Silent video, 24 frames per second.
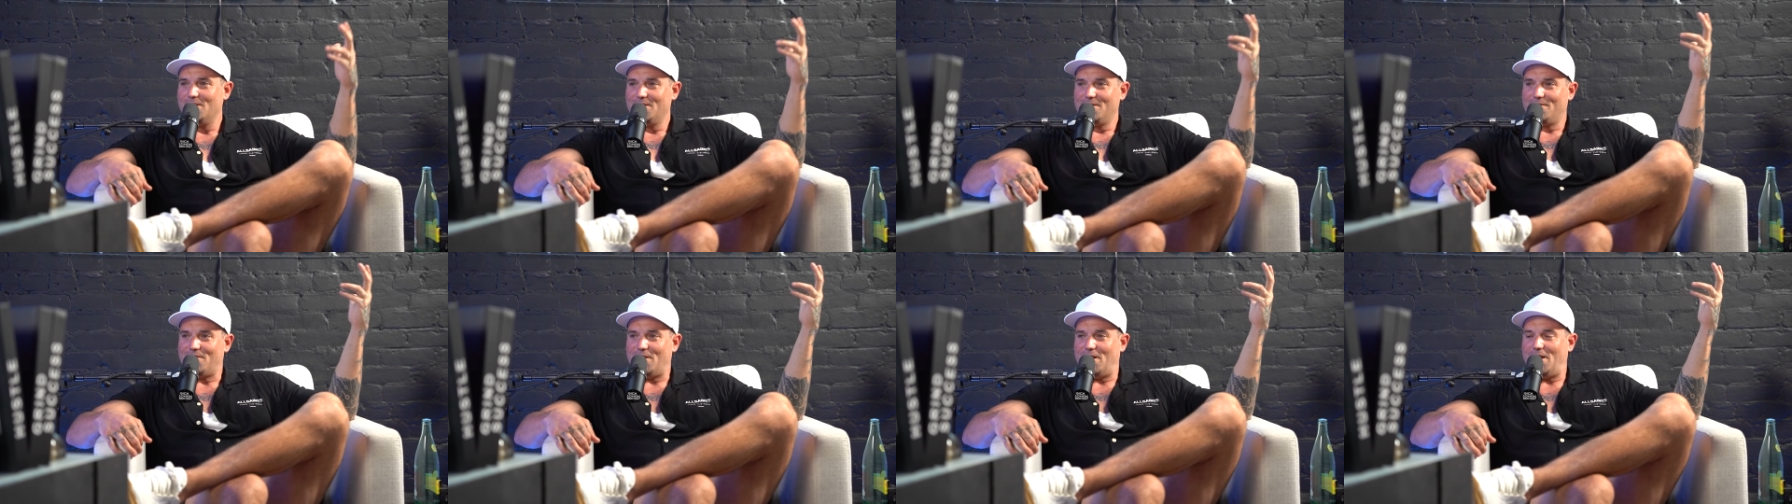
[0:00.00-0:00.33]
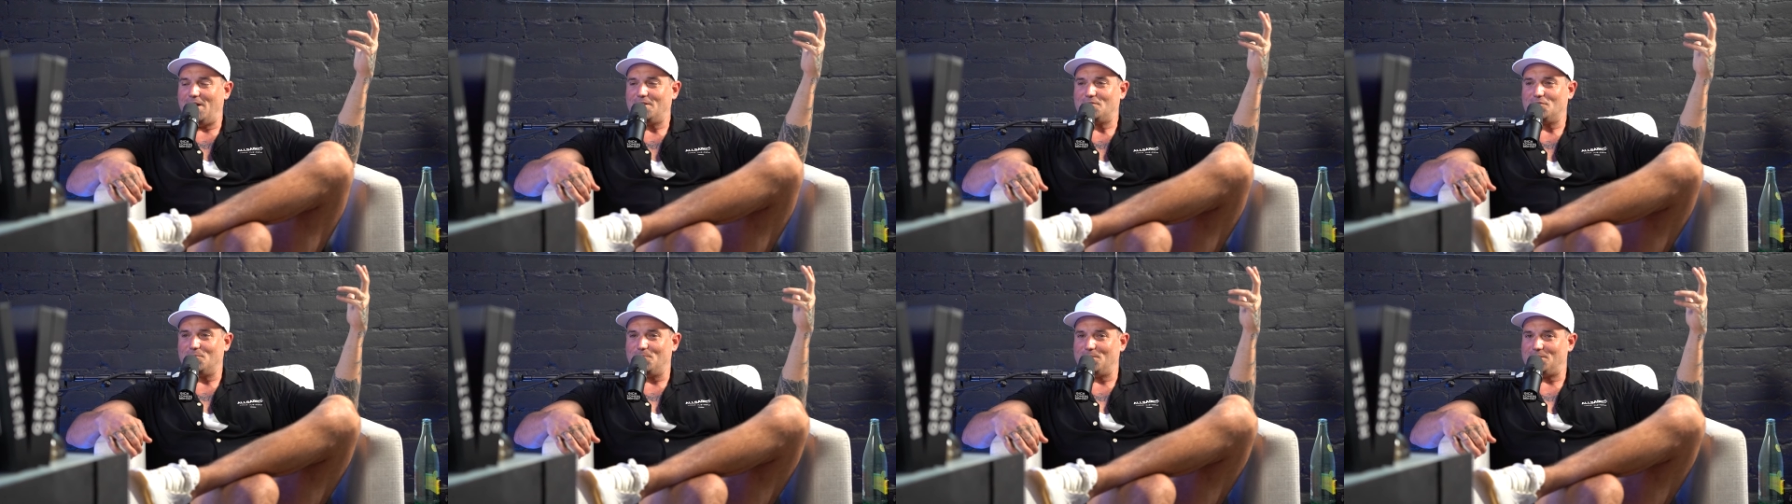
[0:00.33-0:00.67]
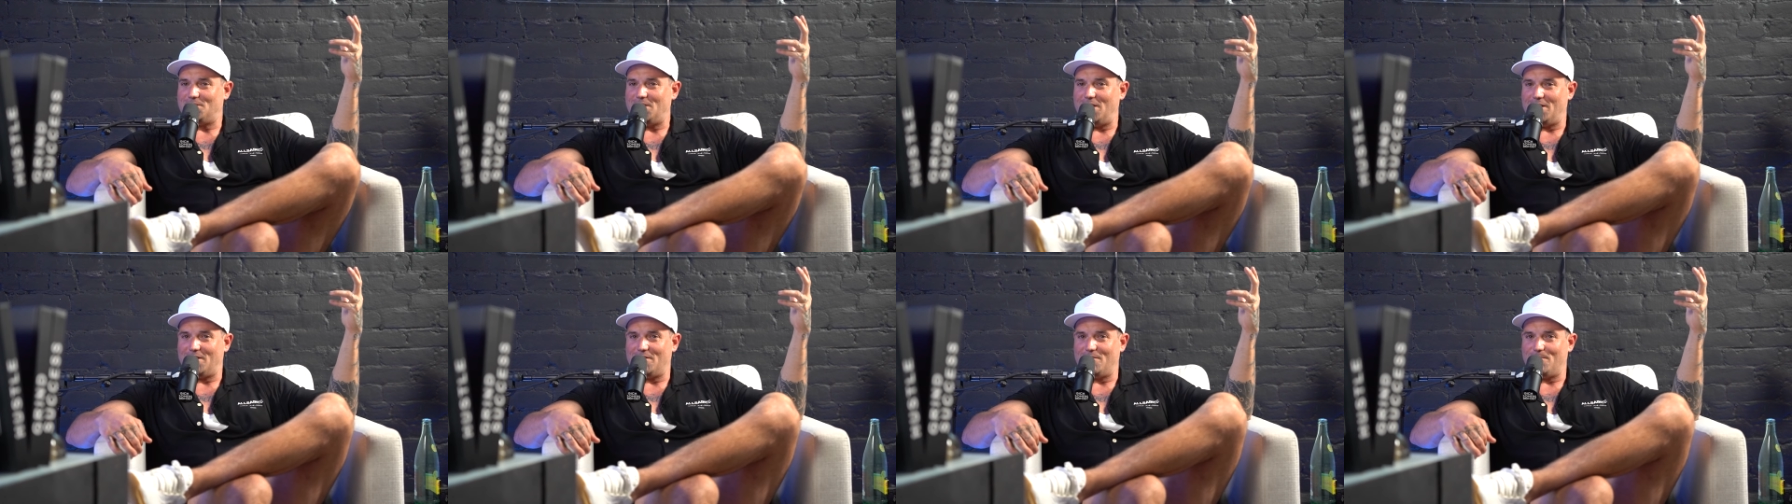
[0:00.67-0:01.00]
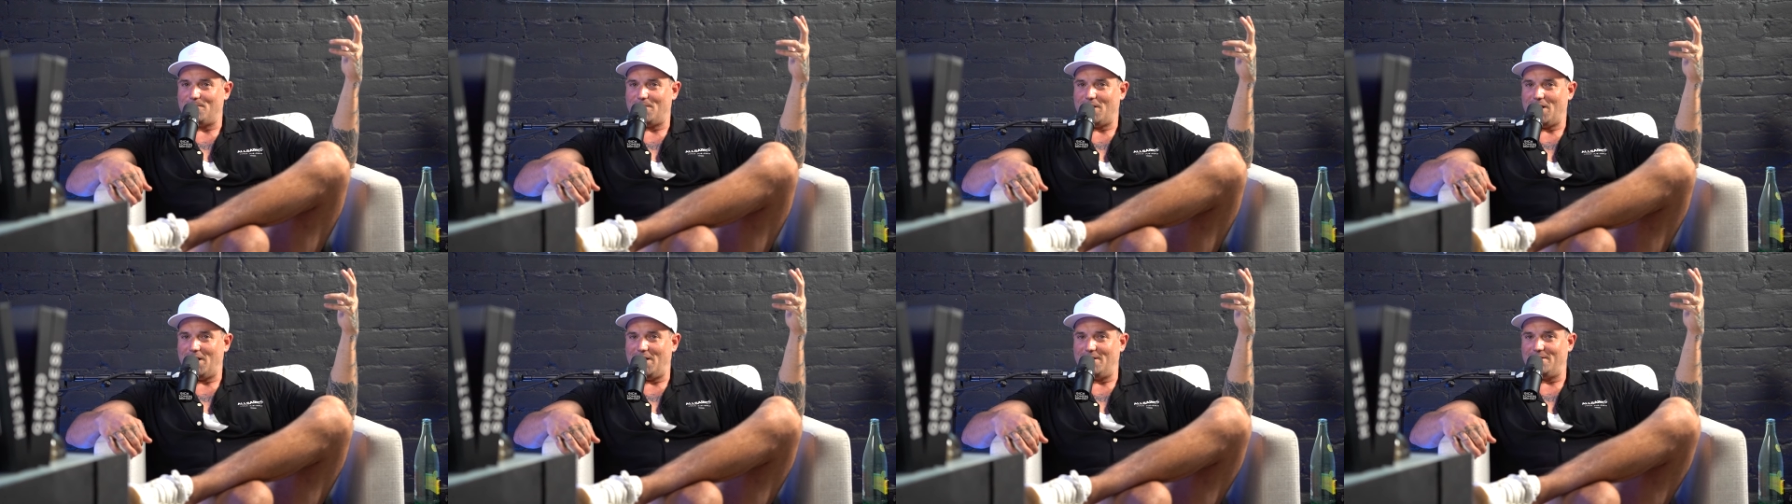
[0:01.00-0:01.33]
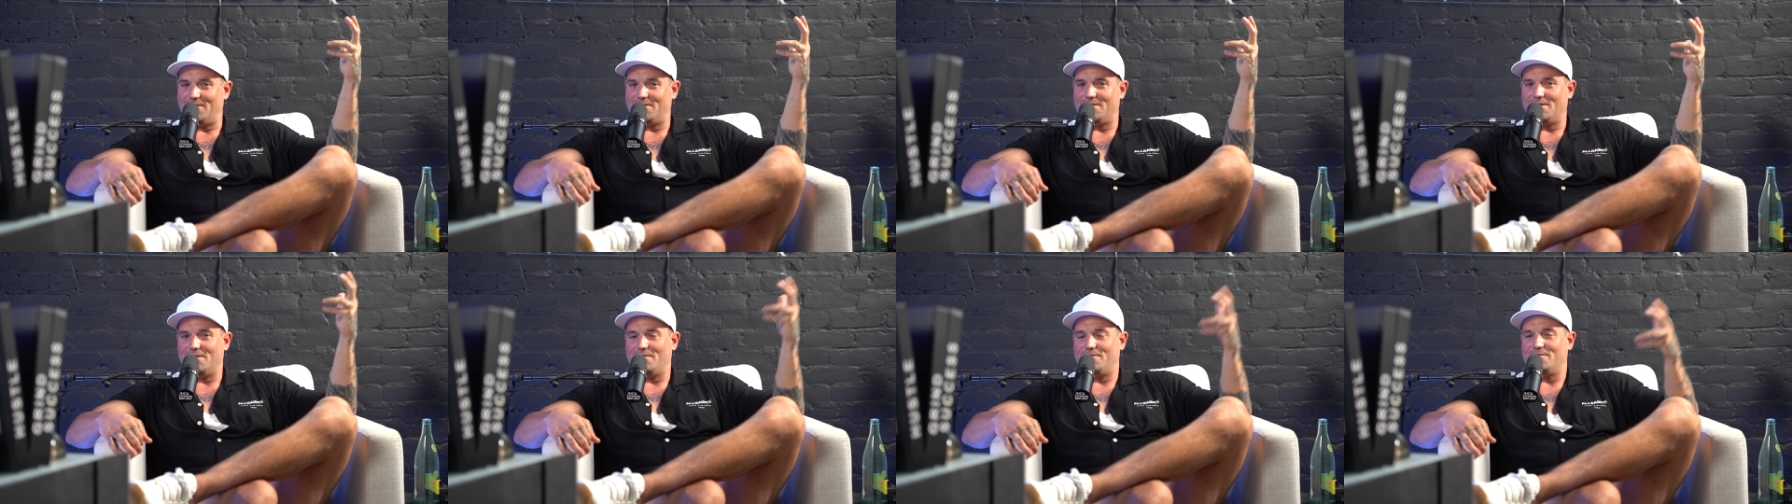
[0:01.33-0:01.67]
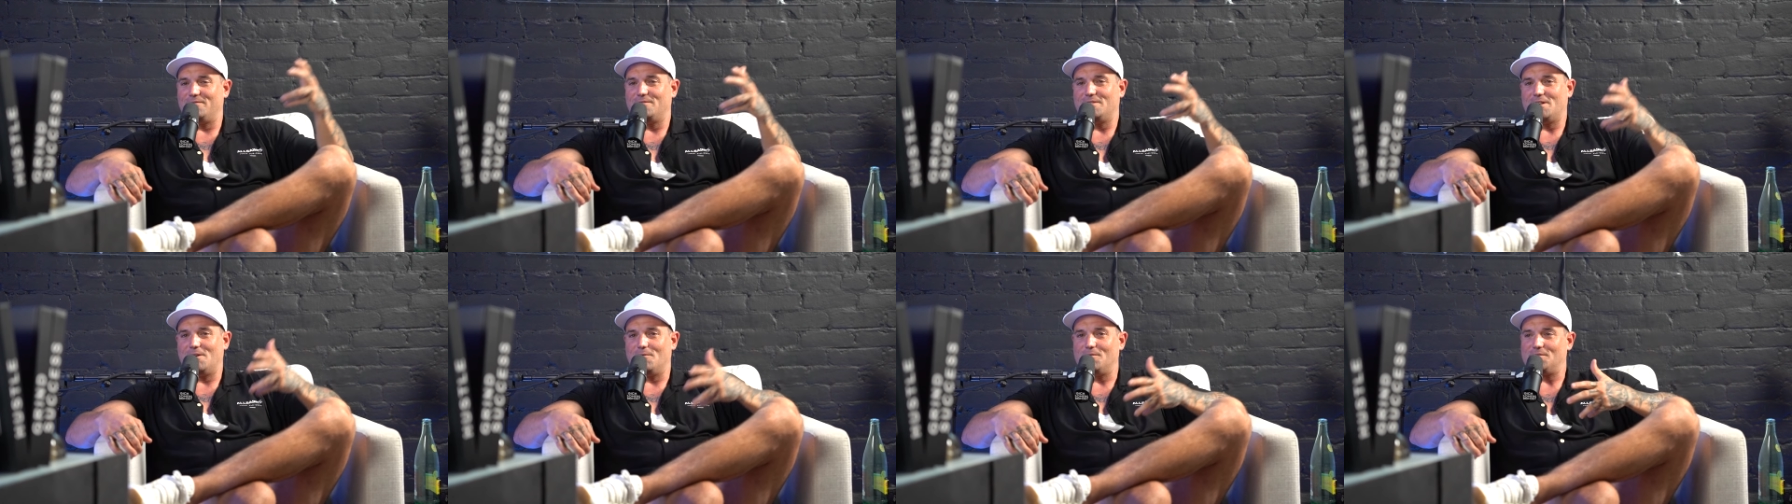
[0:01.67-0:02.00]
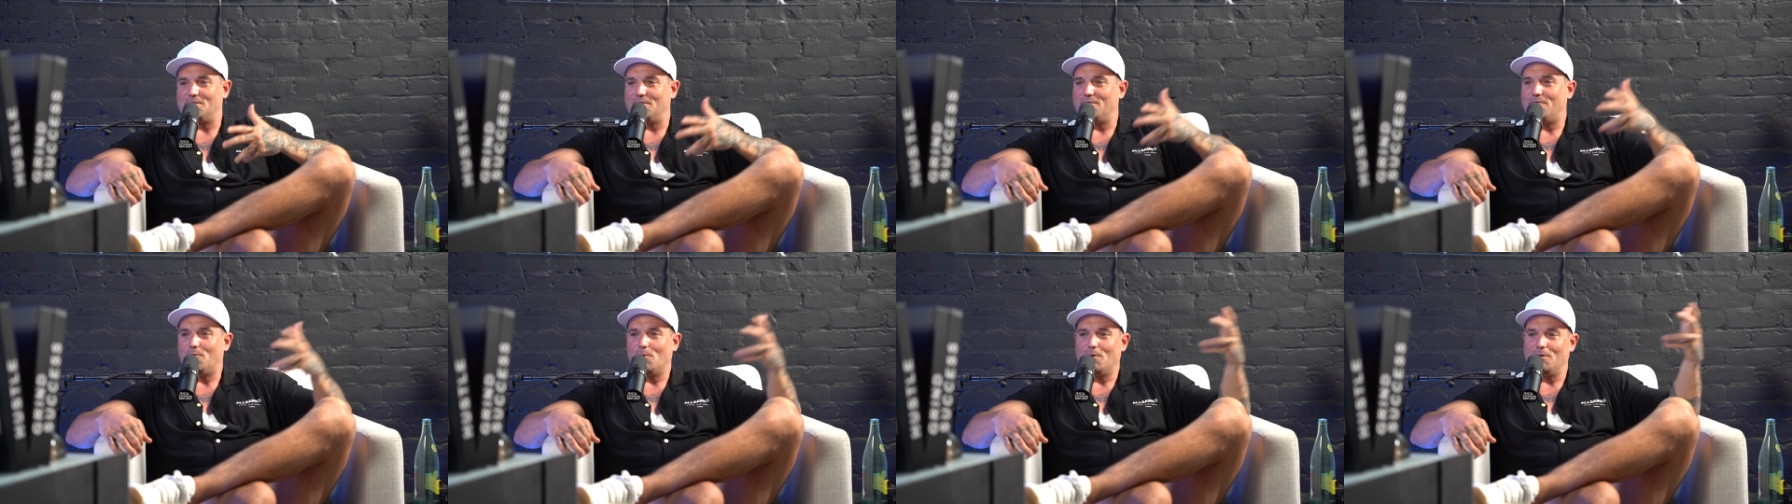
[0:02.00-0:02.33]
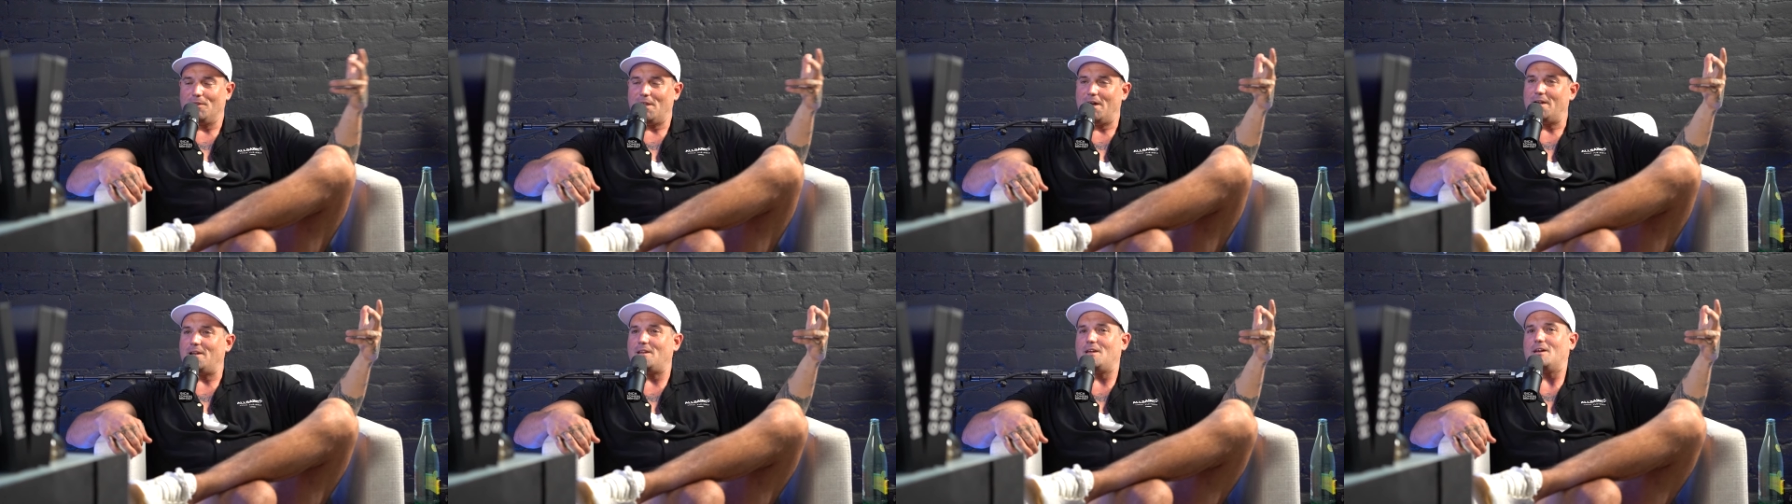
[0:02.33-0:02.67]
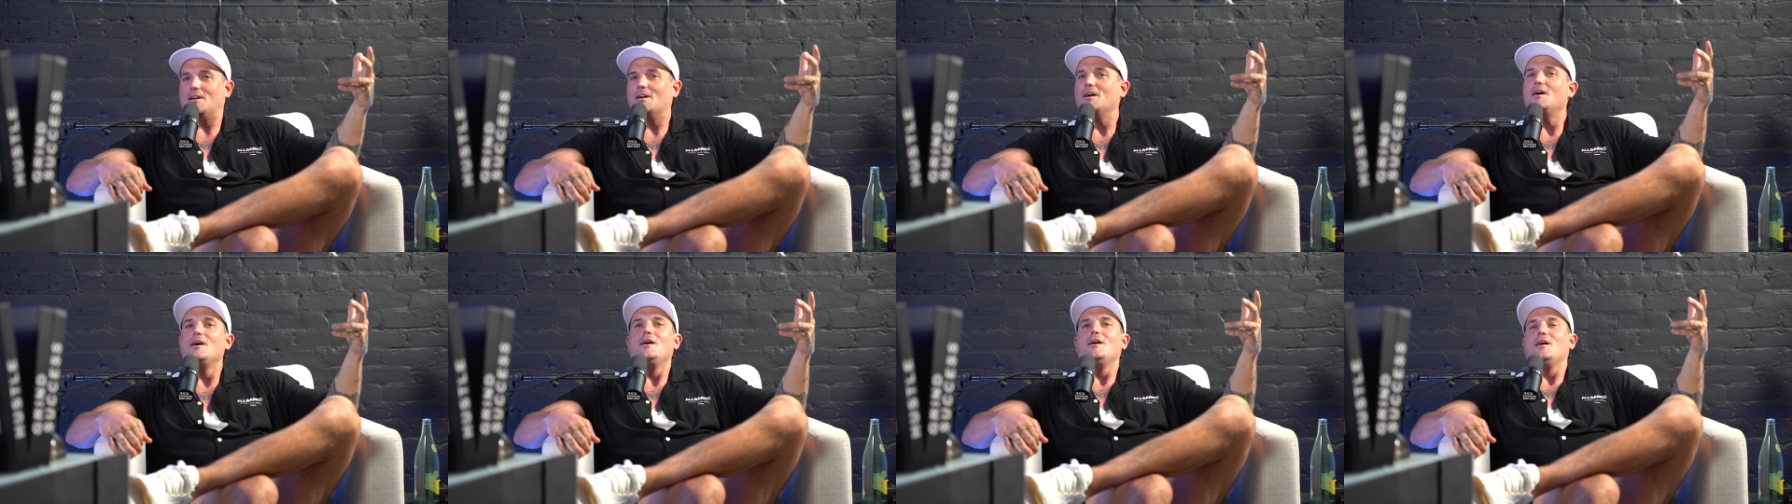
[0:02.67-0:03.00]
financial mistake of mine that was a Ford Lightning.